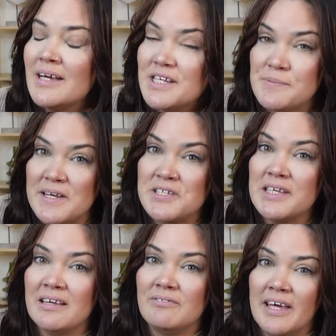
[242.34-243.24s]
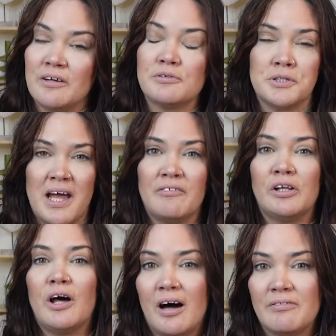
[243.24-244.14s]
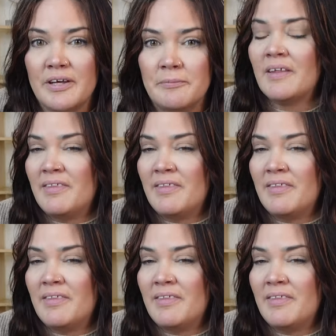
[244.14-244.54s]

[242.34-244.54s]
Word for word: especially if they don't travel often.